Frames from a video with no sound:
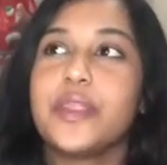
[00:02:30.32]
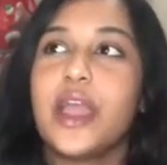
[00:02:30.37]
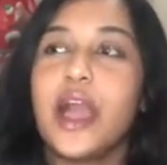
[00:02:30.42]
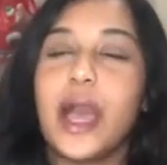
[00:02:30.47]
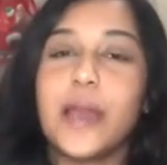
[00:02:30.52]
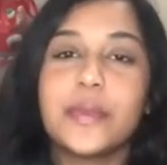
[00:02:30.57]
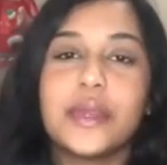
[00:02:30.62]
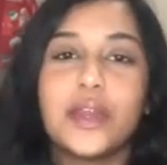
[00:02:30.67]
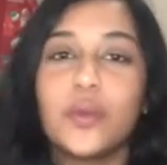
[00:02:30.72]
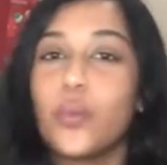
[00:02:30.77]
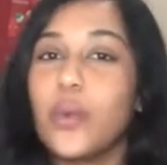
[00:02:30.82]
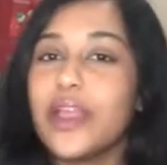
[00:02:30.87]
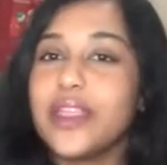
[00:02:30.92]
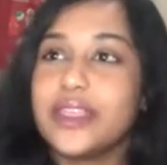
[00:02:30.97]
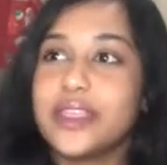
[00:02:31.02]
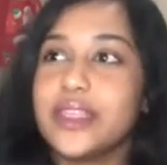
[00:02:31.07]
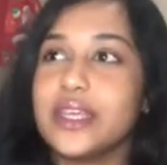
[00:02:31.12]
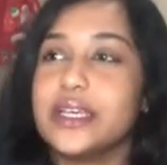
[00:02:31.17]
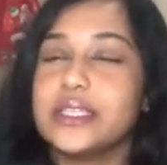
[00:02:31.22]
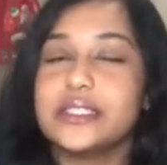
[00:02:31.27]
I'm gonna wear
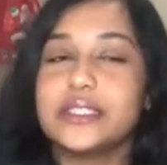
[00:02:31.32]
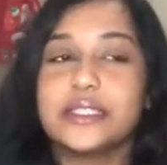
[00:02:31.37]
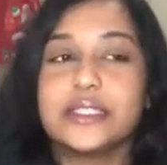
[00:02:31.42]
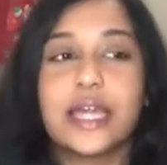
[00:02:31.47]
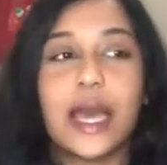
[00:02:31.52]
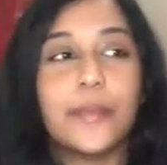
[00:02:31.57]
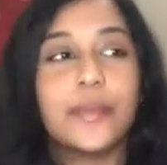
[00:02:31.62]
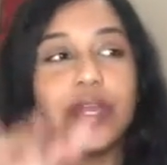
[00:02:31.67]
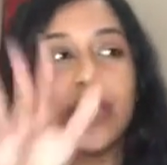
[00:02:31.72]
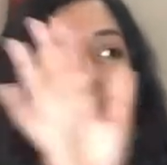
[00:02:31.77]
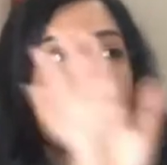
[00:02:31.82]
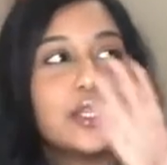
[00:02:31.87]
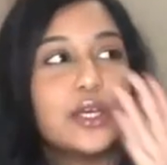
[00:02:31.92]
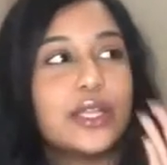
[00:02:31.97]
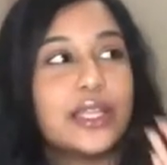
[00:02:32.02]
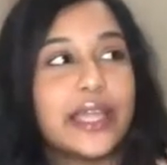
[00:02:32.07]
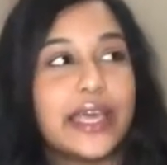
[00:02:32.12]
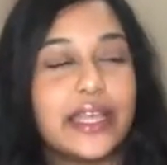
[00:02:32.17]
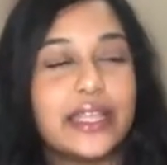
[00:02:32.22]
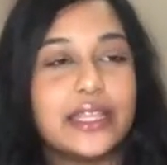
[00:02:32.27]
this, I'm gonna
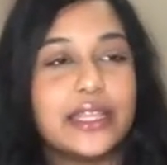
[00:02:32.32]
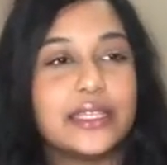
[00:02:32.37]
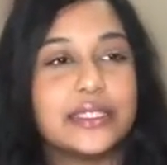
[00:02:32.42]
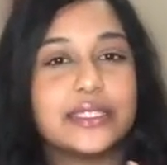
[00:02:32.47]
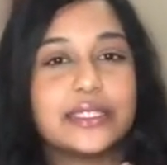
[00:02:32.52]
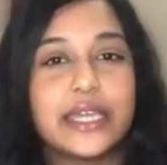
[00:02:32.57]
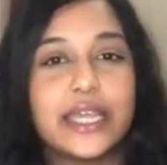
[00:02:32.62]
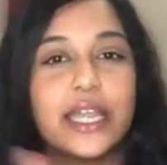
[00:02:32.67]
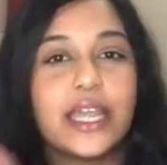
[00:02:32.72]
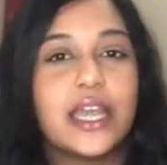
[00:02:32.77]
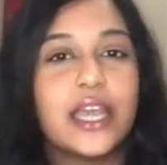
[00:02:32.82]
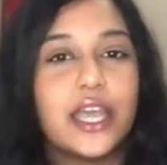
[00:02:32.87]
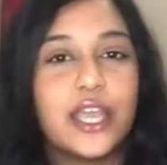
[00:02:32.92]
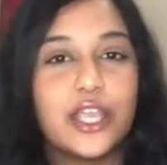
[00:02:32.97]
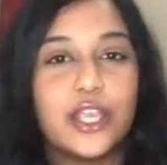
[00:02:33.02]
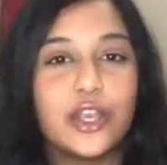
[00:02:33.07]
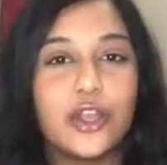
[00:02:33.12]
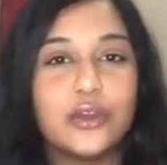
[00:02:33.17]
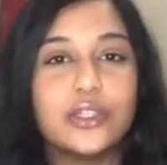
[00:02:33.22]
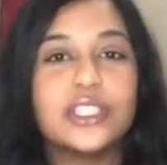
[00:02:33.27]
look like this,
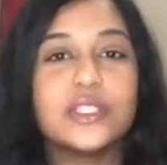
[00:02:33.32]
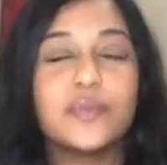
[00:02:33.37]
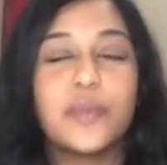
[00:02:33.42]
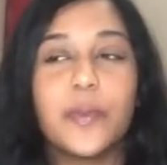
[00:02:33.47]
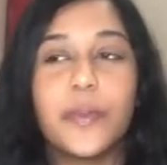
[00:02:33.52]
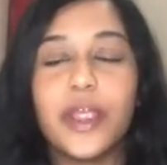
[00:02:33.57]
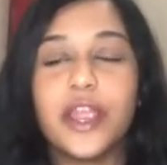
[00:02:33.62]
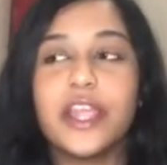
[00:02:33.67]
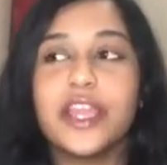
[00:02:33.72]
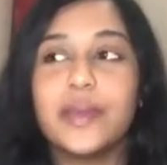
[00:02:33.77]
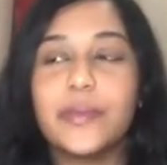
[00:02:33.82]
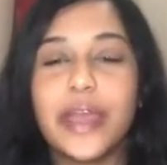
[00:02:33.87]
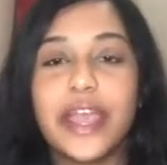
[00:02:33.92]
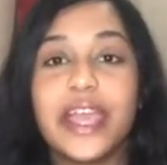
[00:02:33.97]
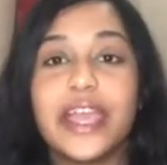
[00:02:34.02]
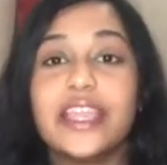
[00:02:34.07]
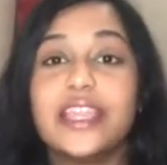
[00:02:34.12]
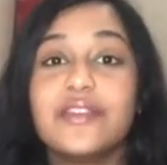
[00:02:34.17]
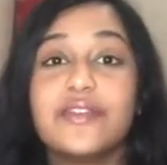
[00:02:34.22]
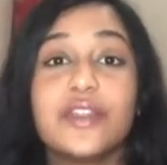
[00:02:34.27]
just preparing in my
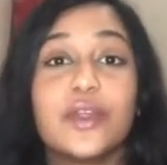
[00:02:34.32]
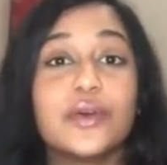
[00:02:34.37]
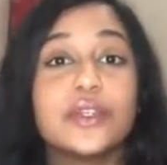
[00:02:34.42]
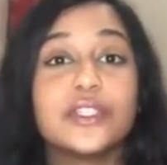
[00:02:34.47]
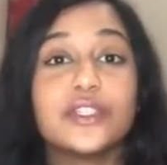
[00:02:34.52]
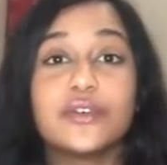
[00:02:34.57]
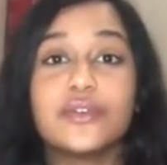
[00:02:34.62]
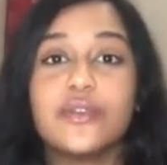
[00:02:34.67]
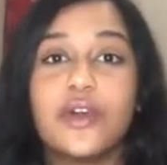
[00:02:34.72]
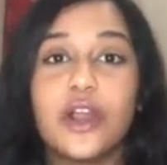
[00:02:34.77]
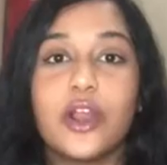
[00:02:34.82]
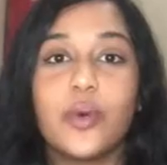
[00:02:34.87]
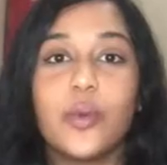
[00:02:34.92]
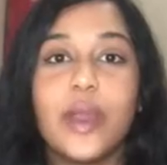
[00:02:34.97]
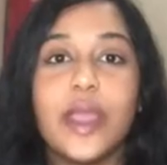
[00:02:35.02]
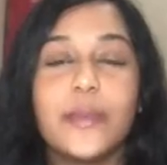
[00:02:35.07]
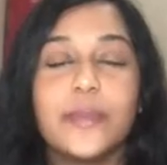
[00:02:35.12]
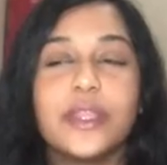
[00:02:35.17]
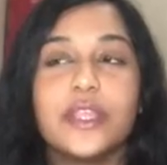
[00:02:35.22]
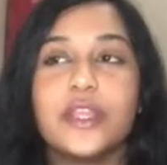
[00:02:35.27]
head even though it's so far
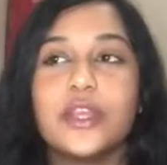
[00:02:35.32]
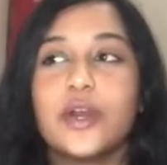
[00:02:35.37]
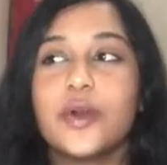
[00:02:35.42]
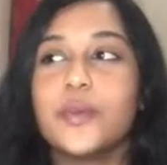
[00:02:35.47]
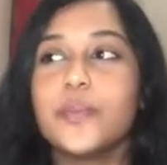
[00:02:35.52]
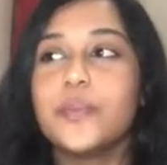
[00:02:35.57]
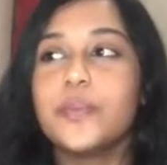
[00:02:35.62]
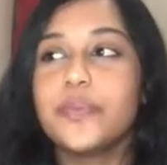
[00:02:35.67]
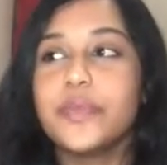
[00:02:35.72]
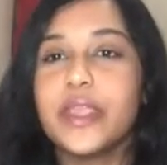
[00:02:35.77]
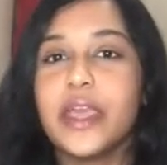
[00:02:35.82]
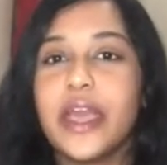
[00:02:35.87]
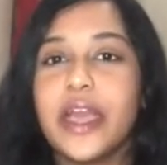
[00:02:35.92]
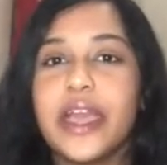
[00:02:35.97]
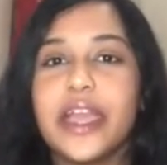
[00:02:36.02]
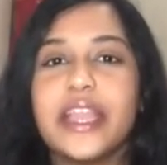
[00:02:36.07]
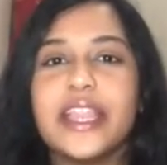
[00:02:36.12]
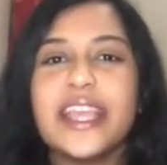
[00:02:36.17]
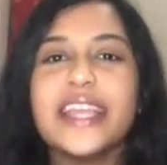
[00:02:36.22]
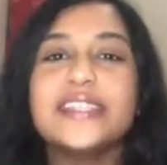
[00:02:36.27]
away, but
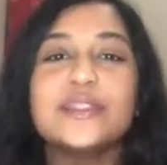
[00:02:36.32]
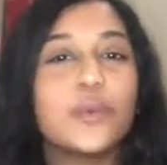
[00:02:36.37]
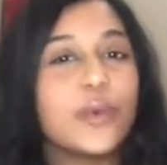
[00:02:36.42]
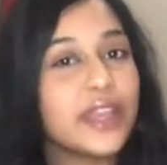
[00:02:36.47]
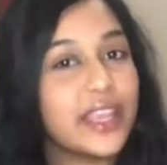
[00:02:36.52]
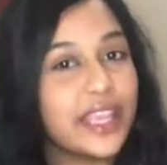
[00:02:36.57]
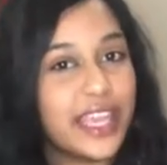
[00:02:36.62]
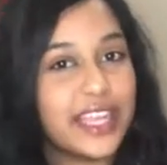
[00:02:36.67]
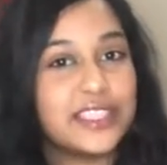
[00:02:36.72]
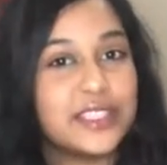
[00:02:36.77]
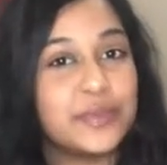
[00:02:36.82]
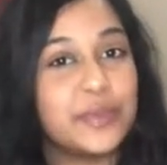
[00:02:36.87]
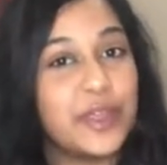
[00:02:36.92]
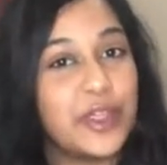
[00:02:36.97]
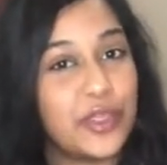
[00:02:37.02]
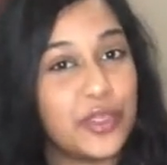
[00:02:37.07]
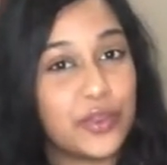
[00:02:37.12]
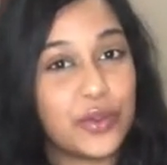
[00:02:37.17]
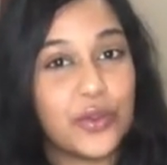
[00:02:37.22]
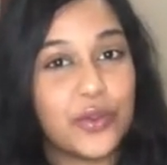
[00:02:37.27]
it's what gets me
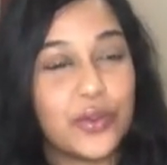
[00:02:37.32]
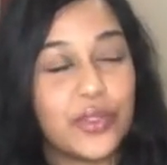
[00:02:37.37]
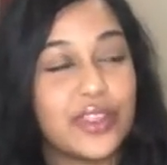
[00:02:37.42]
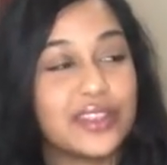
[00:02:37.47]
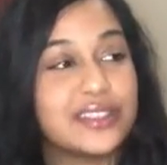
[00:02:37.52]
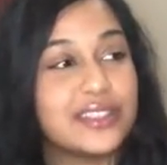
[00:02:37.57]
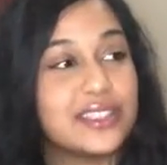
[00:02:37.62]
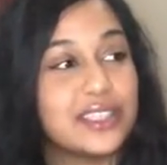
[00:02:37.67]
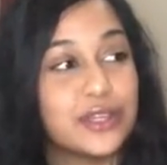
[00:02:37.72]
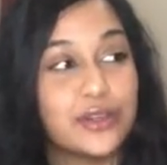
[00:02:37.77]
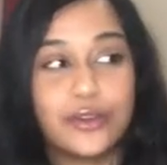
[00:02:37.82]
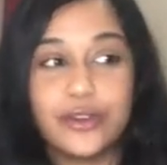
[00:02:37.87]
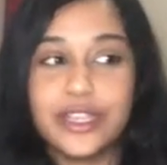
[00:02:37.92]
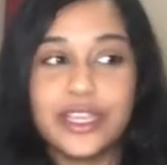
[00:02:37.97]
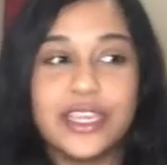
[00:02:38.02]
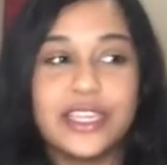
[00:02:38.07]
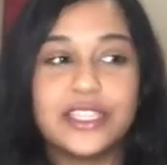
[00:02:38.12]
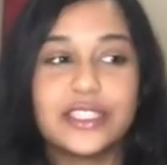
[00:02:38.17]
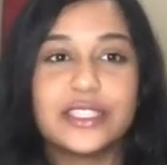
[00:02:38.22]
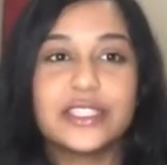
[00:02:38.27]
through this
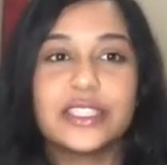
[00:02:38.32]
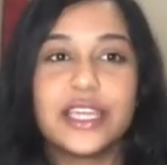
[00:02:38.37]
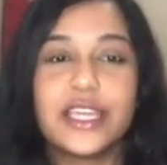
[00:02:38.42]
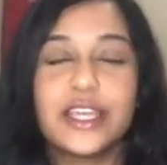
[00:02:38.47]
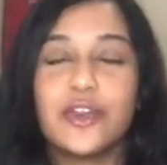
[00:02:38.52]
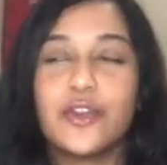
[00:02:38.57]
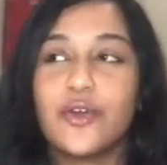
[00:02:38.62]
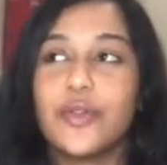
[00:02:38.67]
degree, just that